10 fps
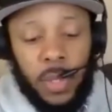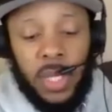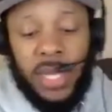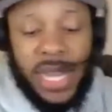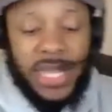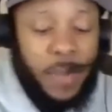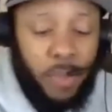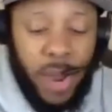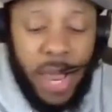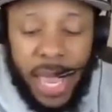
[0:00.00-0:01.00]
Doesn't
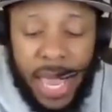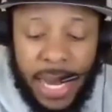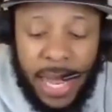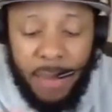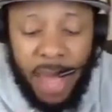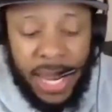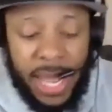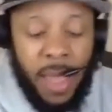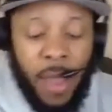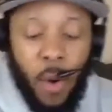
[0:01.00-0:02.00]
bring any
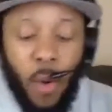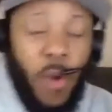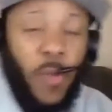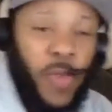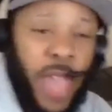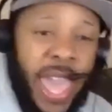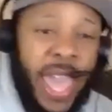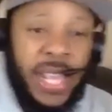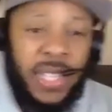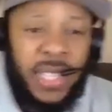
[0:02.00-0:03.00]
money or
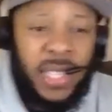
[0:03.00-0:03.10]
fans.